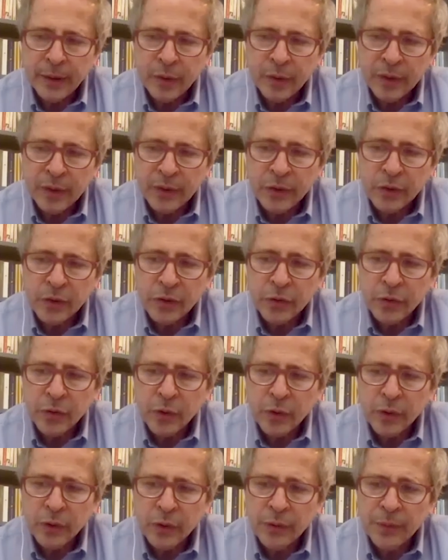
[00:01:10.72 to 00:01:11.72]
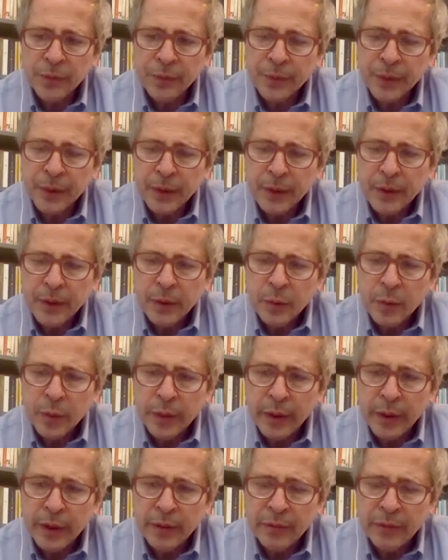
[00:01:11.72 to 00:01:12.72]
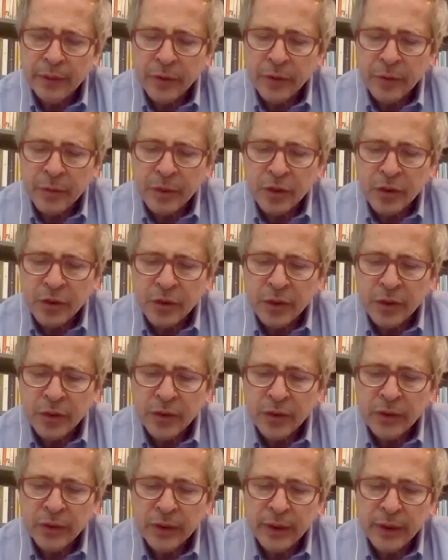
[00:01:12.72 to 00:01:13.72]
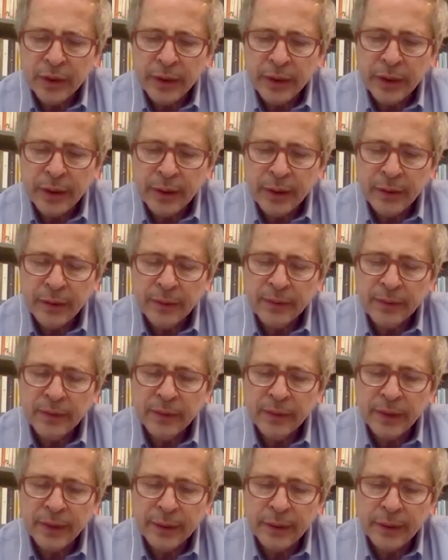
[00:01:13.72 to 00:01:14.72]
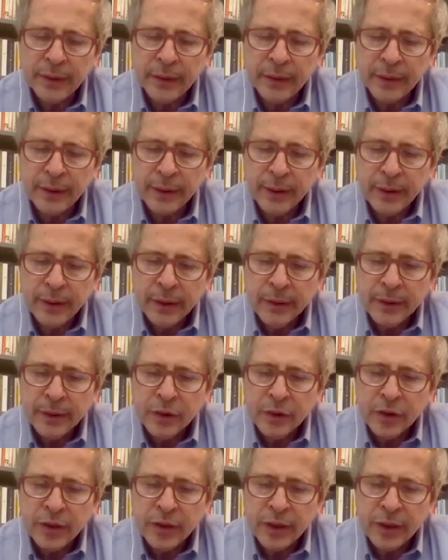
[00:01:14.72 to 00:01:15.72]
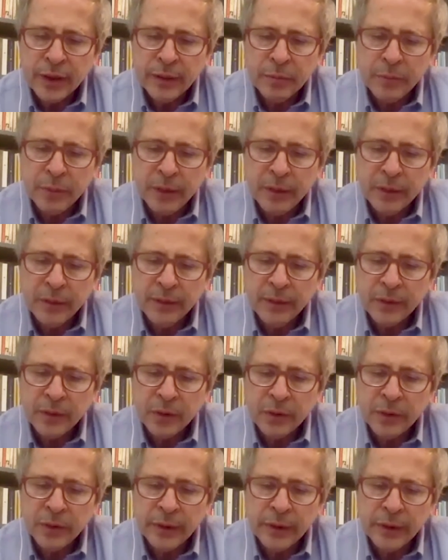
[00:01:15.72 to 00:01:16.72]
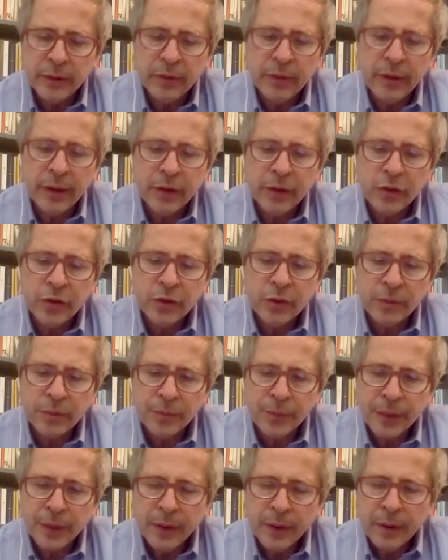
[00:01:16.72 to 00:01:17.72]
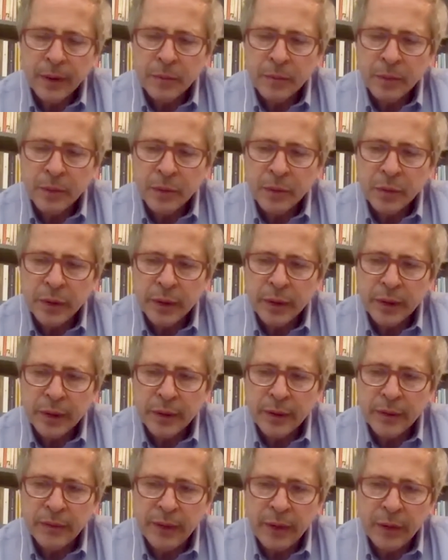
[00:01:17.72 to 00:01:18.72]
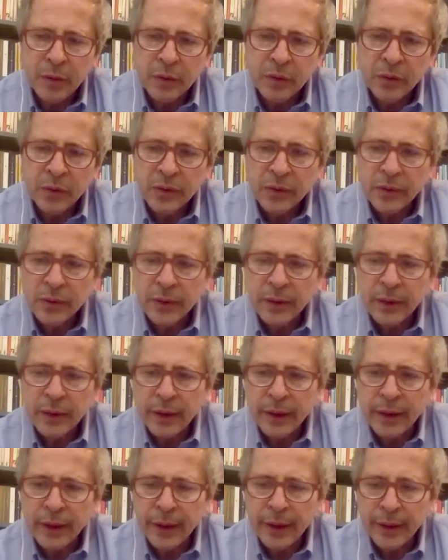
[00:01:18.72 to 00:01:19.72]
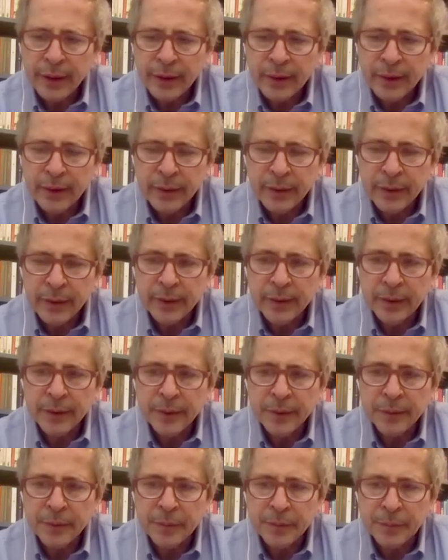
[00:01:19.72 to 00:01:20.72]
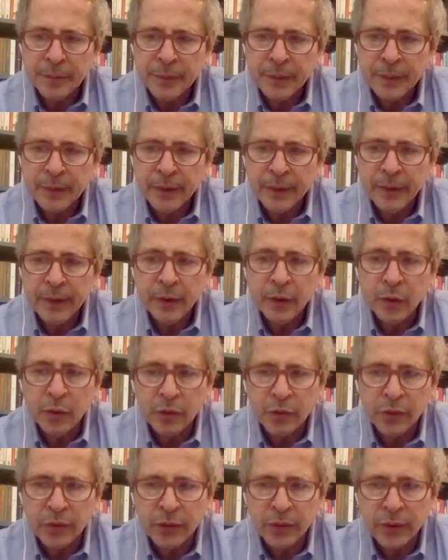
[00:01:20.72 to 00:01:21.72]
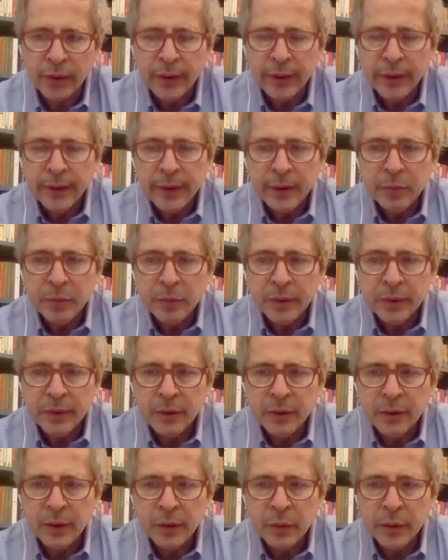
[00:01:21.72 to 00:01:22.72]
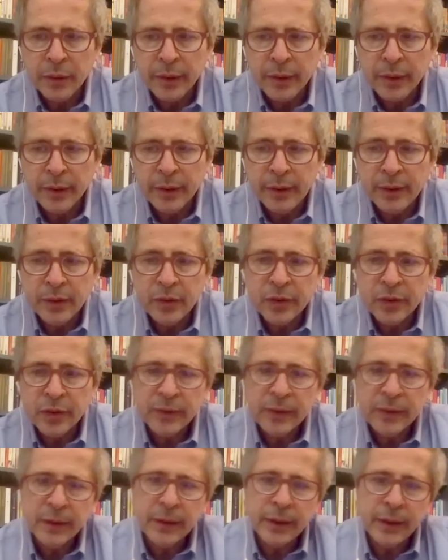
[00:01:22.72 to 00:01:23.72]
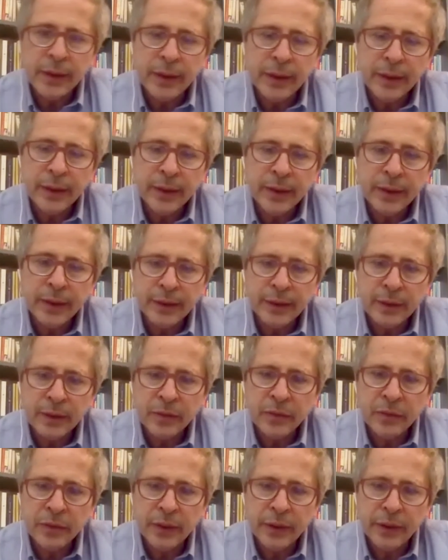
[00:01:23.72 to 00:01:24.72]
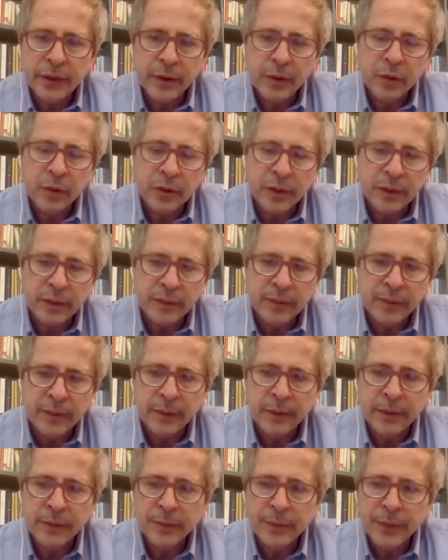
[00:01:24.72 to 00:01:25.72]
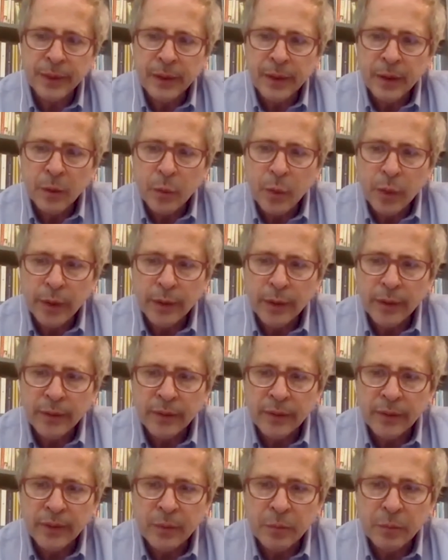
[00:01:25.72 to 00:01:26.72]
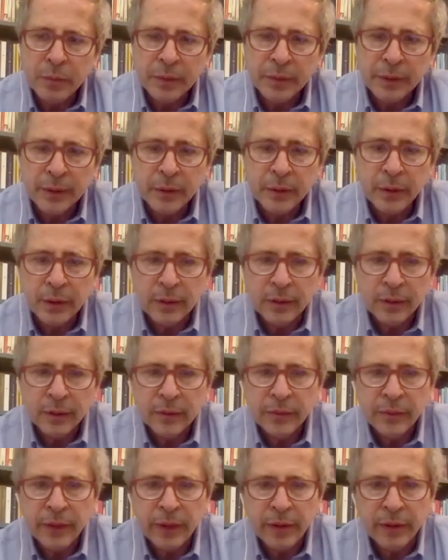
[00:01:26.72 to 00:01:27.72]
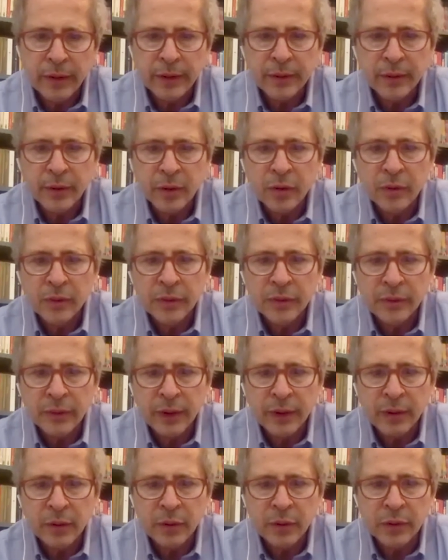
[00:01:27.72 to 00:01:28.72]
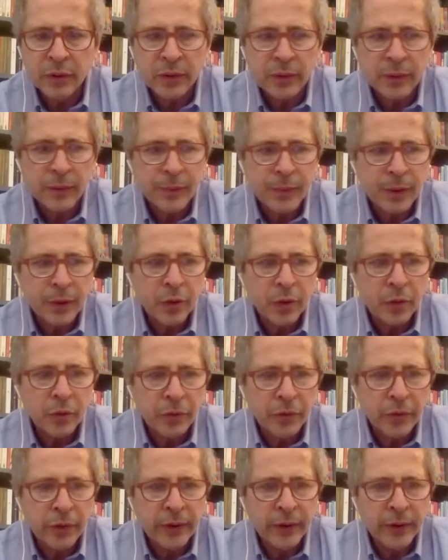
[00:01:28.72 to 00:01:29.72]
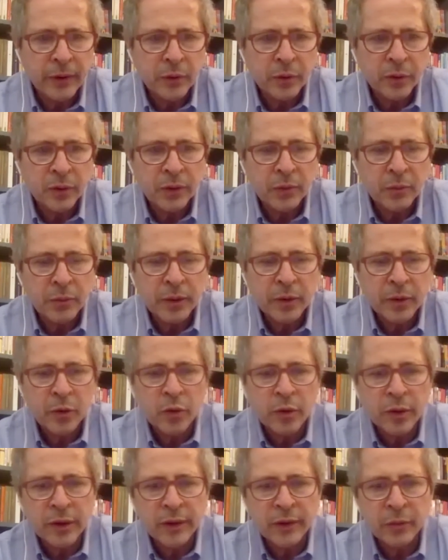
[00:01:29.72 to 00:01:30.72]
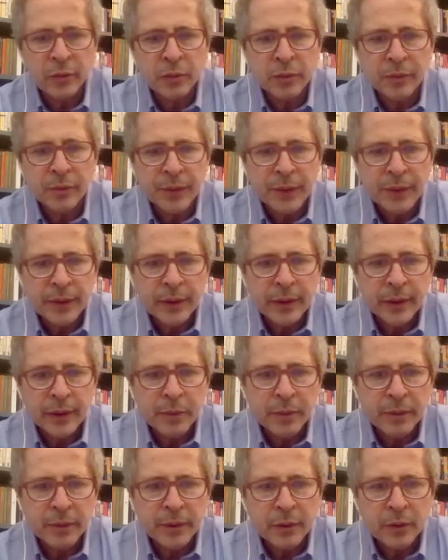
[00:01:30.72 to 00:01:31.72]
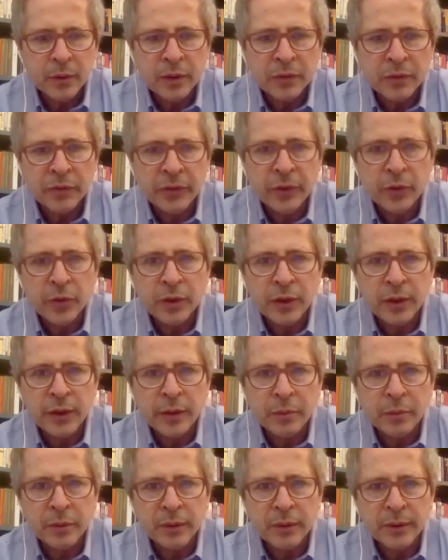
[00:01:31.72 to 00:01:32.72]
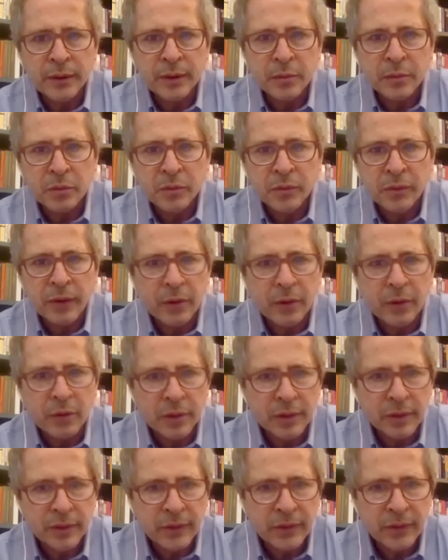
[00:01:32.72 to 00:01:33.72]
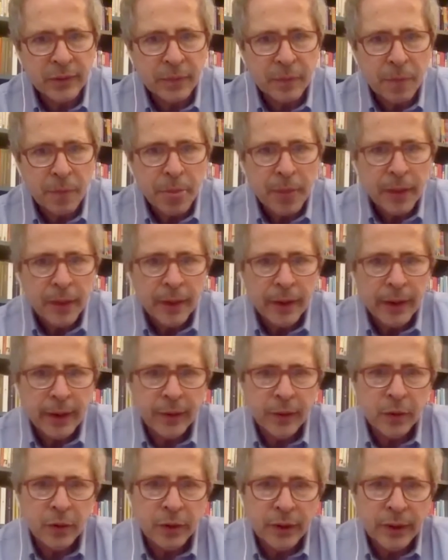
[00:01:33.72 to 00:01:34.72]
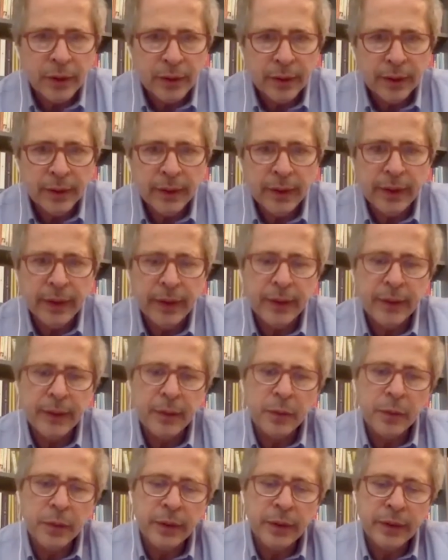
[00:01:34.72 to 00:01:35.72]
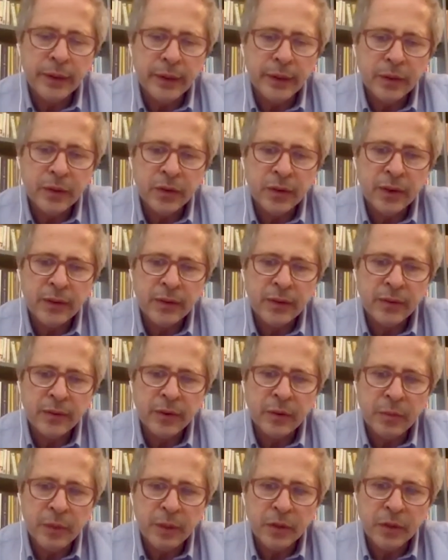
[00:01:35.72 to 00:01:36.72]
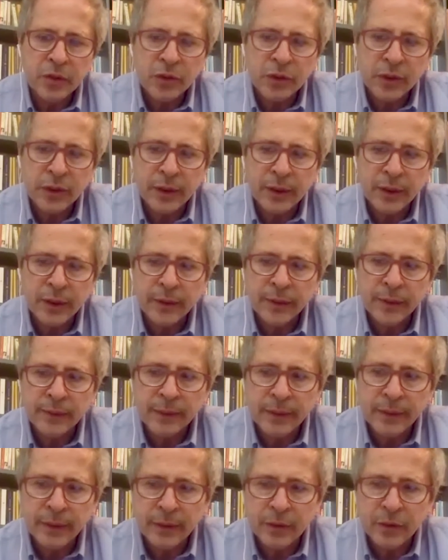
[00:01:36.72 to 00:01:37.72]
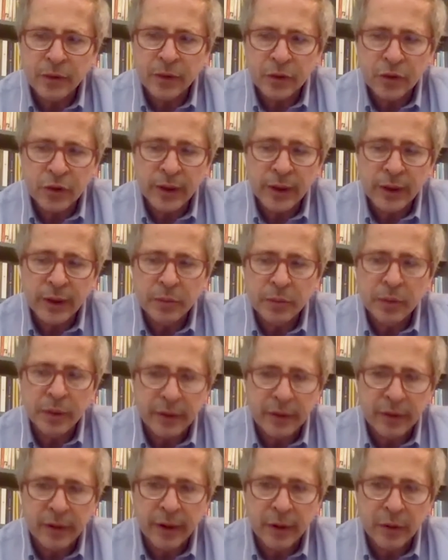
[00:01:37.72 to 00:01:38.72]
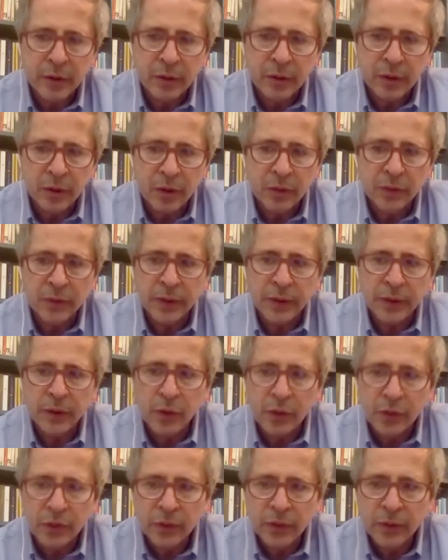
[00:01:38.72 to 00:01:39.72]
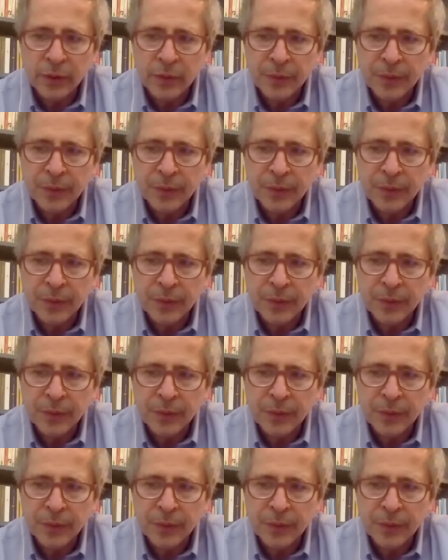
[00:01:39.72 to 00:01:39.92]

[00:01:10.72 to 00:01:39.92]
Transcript: research front, we are very much interested in understanding the genetic basis of the interaction between the viruses and the host. In particular, we are interested in identifying or in studying whether some particular variant of the virus confer to this microorganism a particular phenotype in terms of virulence. And on the other hand, we are interested very much in understanding the genetic background of the host